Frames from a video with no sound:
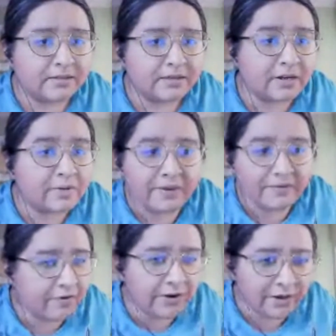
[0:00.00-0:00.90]

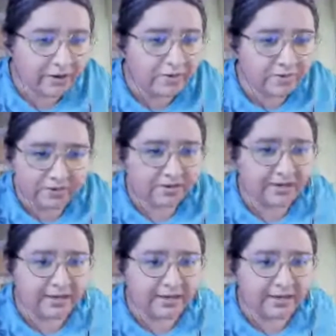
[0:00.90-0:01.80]
Before you
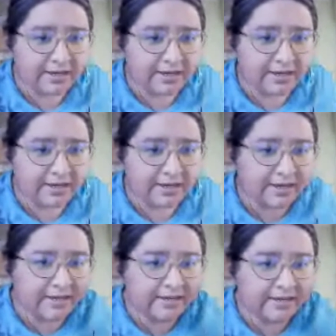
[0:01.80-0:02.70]
can get
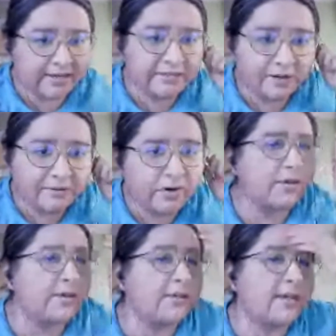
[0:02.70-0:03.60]
the
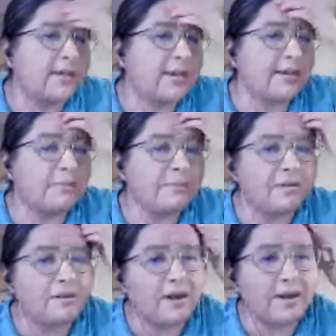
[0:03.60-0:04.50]
story, before you
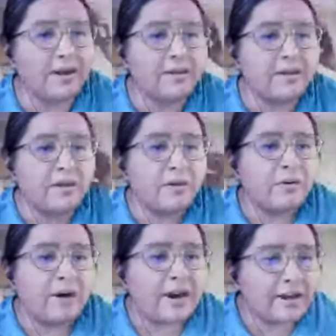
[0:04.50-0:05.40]
can get a
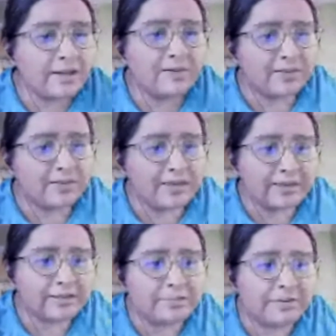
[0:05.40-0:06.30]
plot,
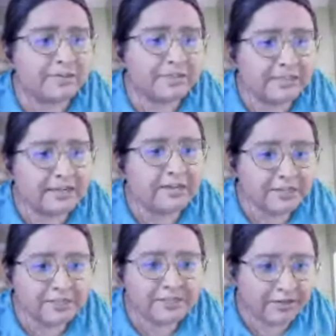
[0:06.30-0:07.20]
how do you think they're
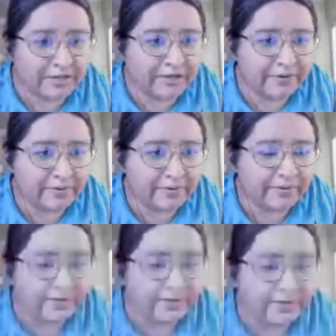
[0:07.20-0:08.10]
supposed to sell this to
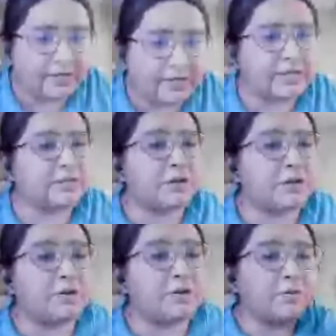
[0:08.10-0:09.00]
you?
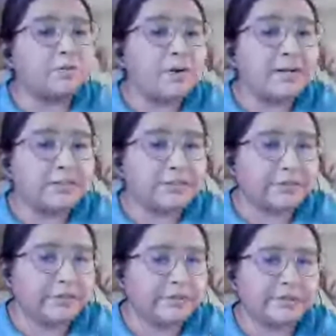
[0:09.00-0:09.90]
to you to
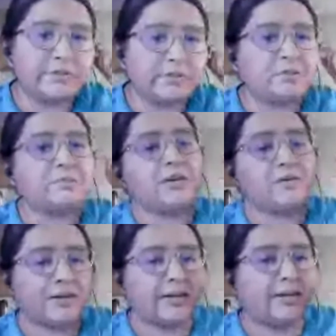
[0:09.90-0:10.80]
want to
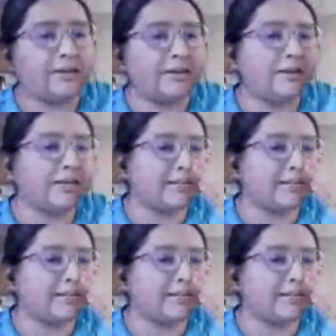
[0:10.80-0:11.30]
consume it, right?